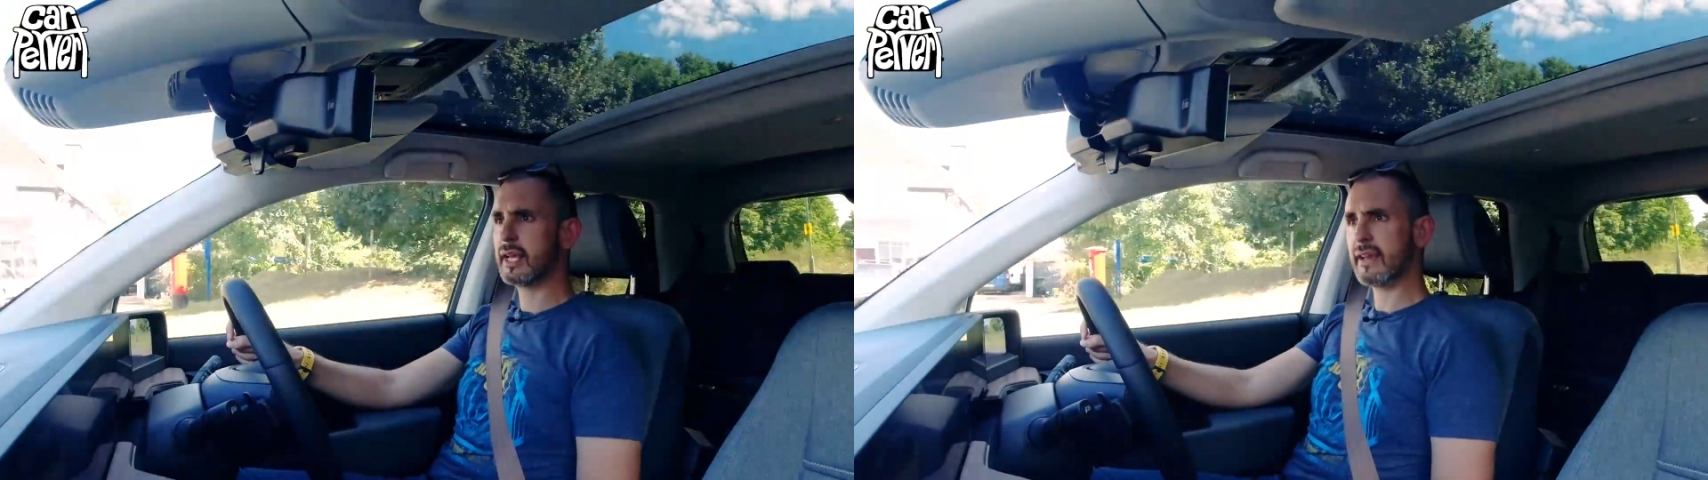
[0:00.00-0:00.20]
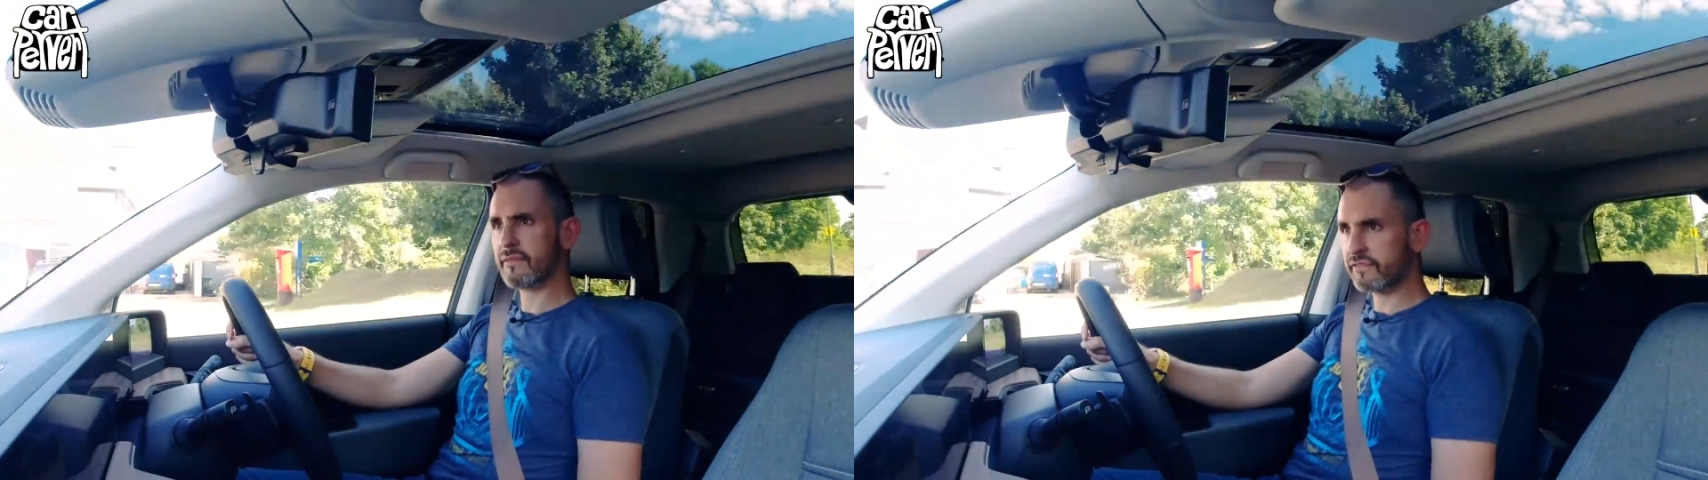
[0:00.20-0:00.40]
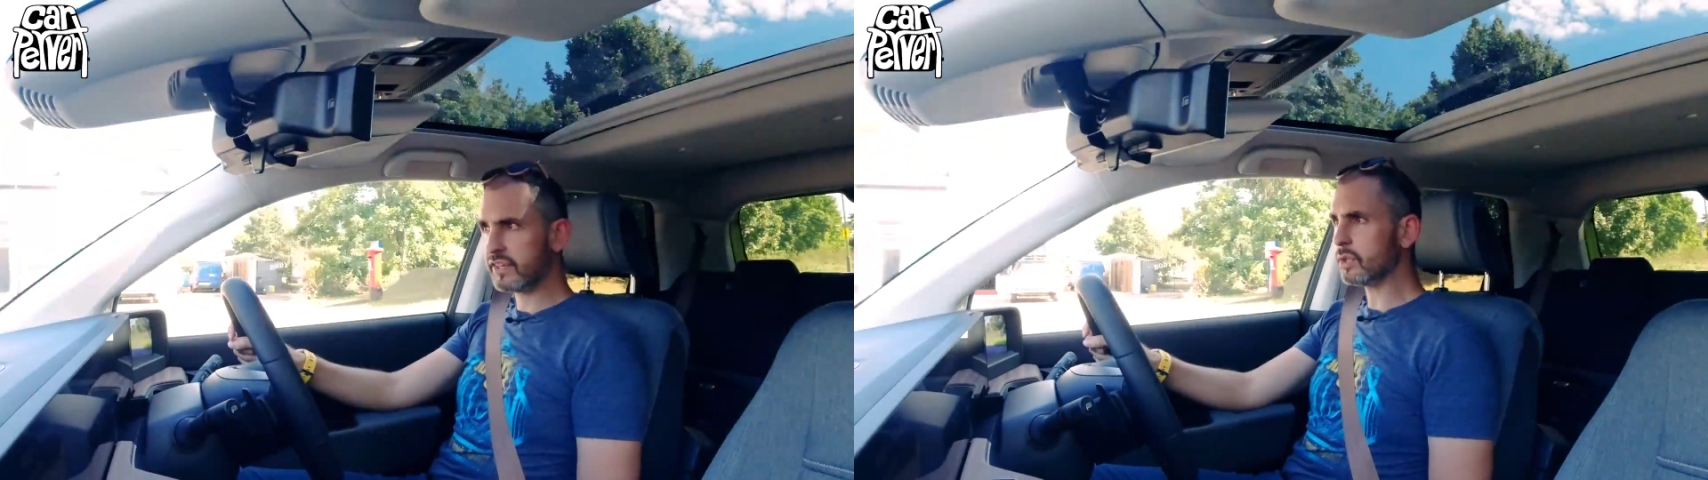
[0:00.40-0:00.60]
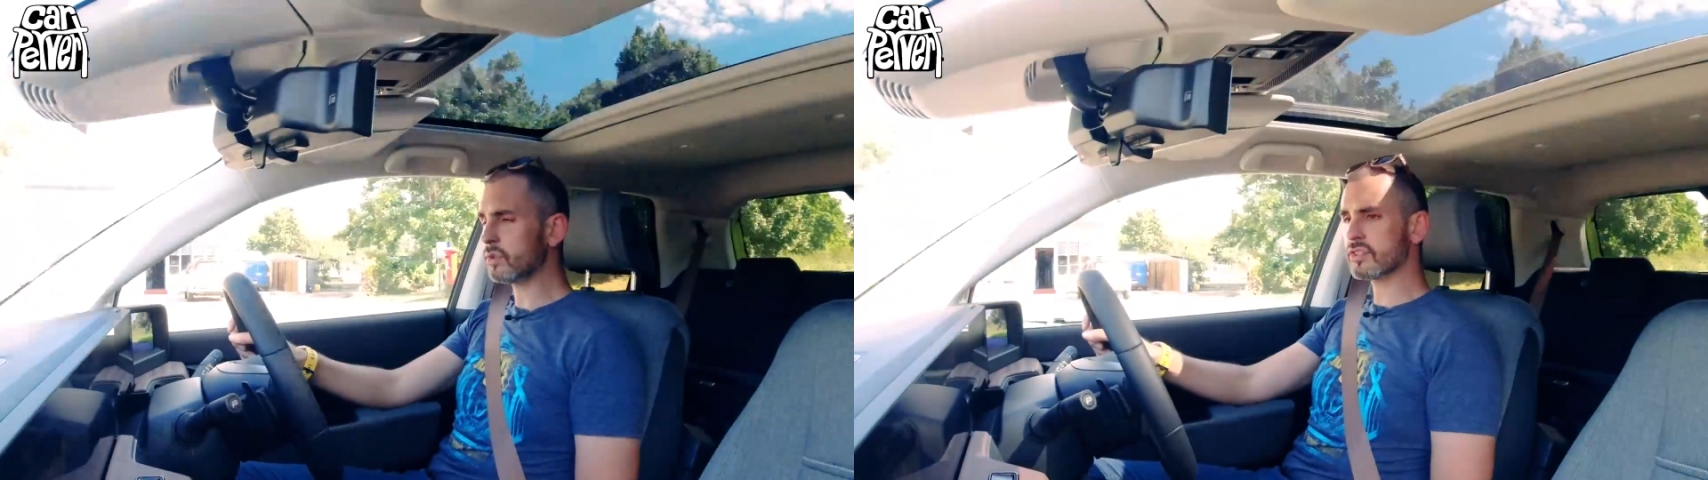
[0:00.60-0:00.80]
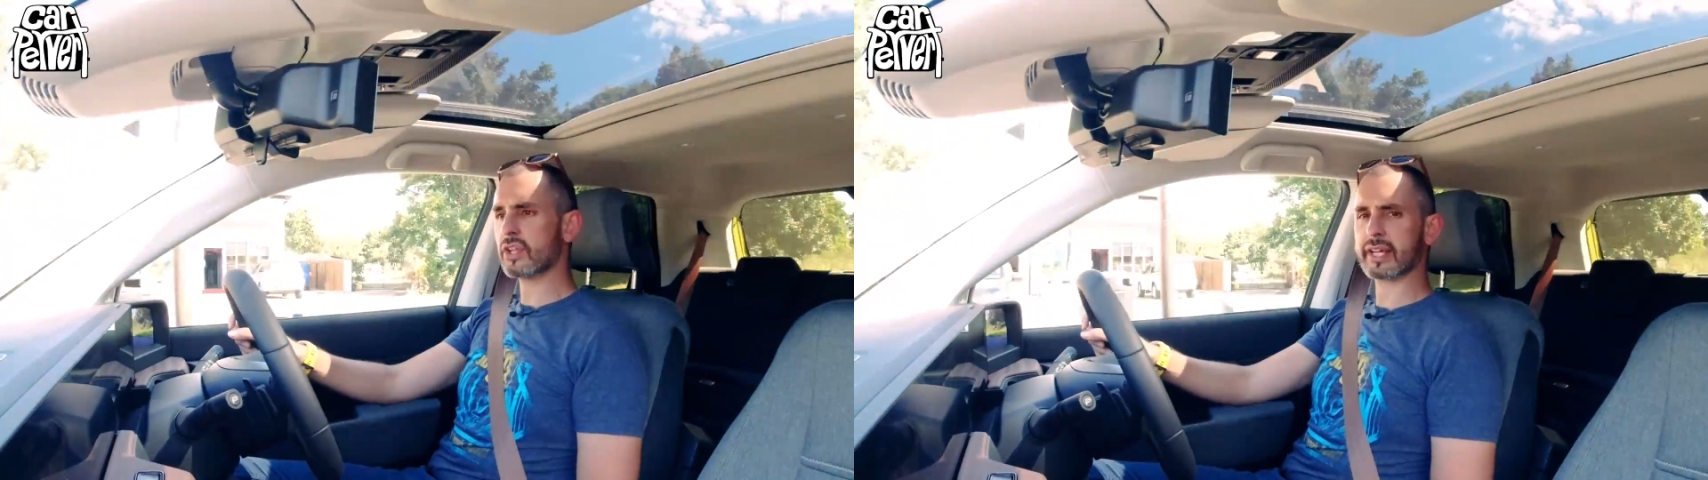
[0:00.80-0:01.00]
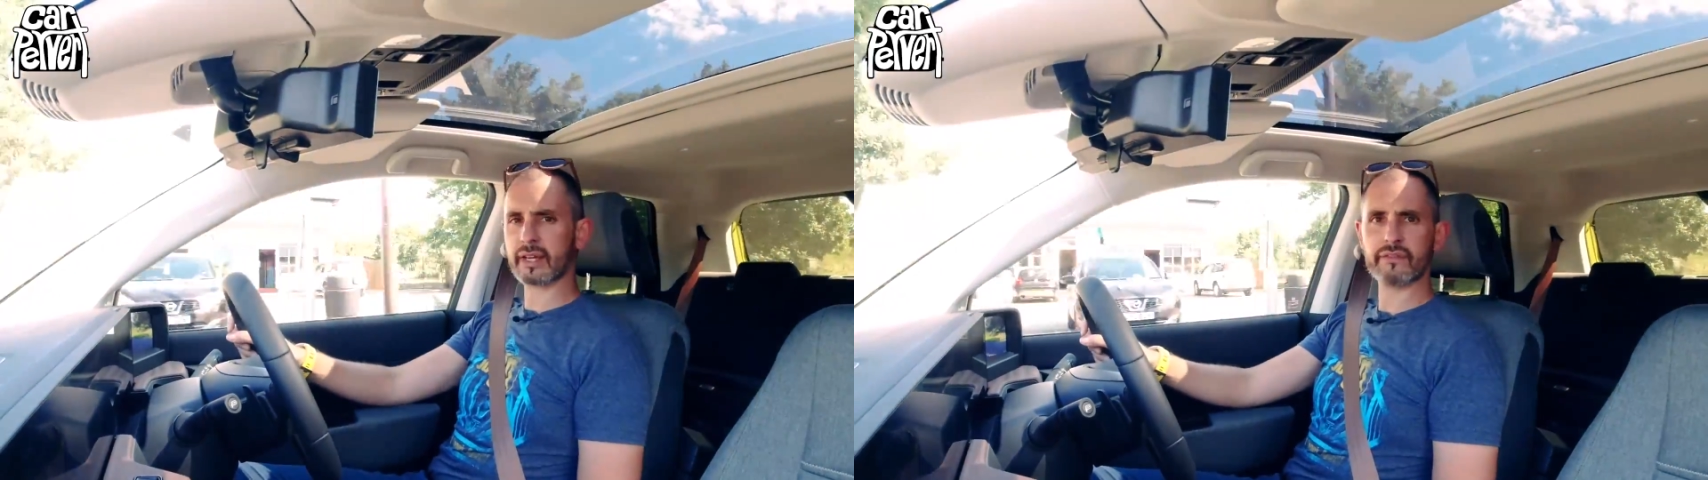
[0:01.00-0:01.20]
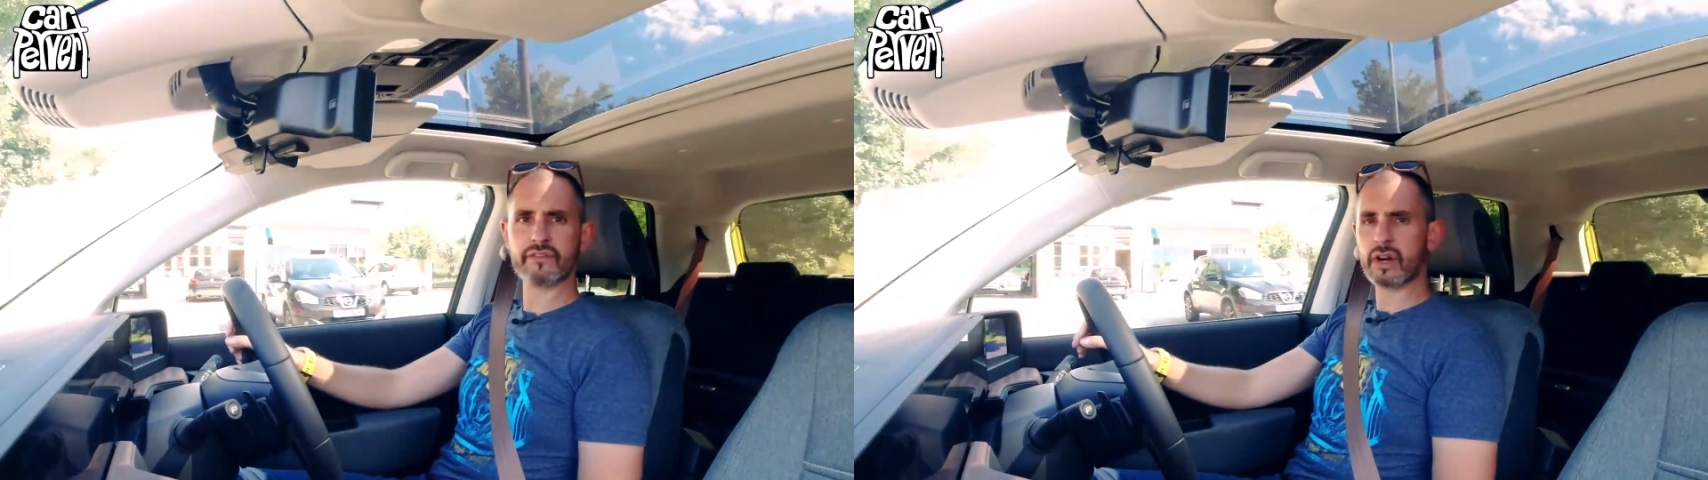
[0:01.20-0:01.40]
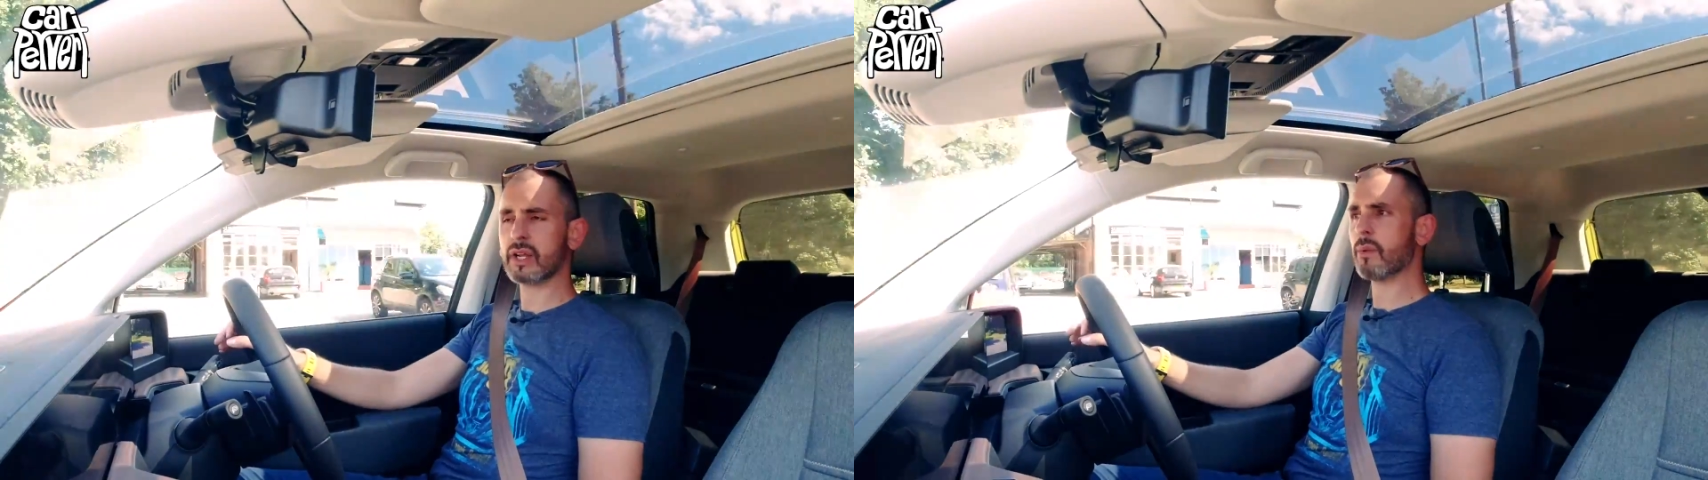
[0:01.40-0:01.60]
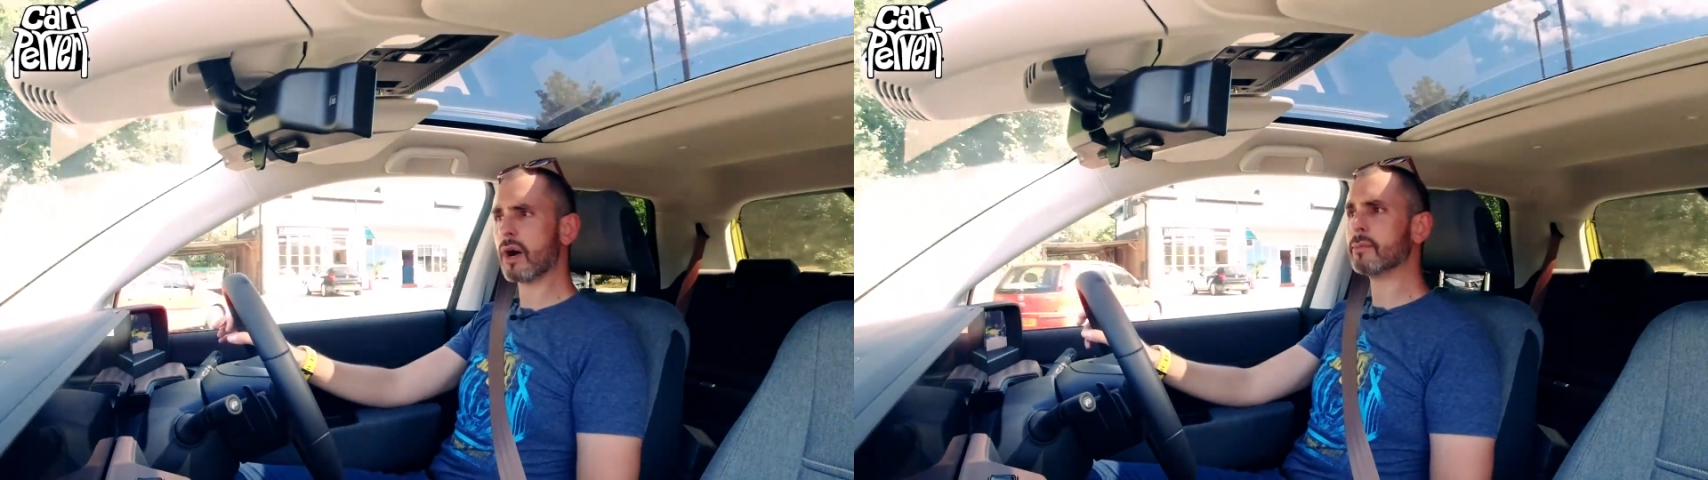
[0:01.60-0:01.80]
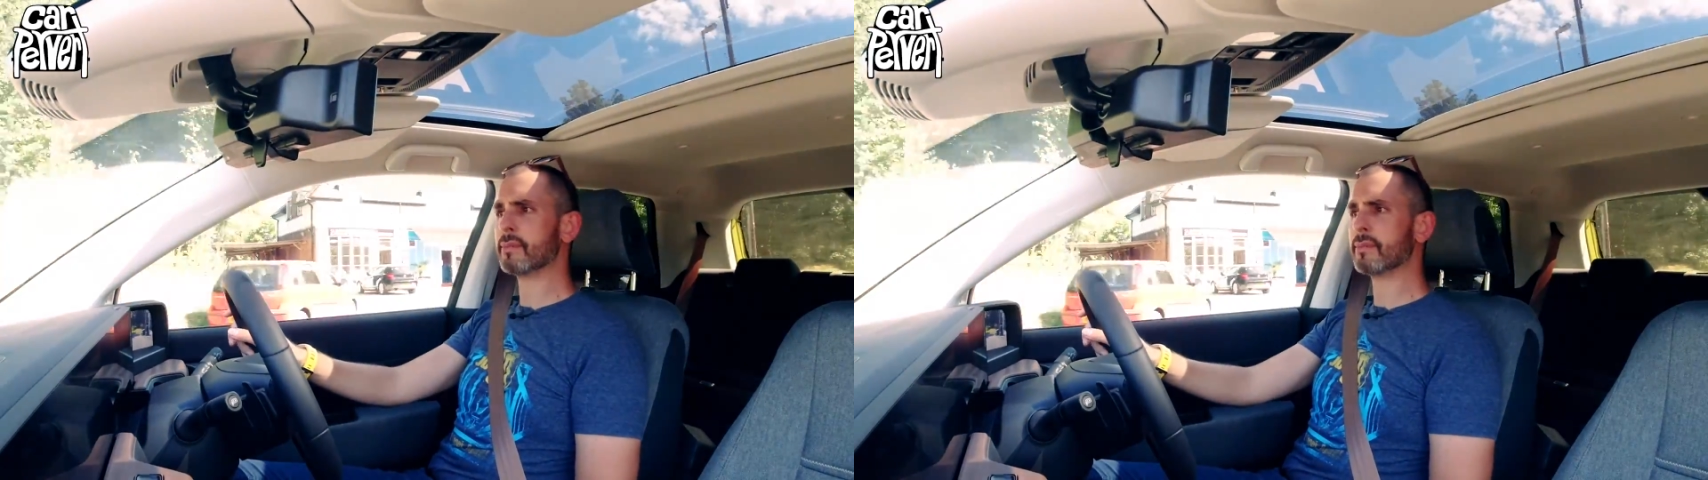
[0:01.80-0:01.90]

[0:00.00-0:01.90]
it feels like a very well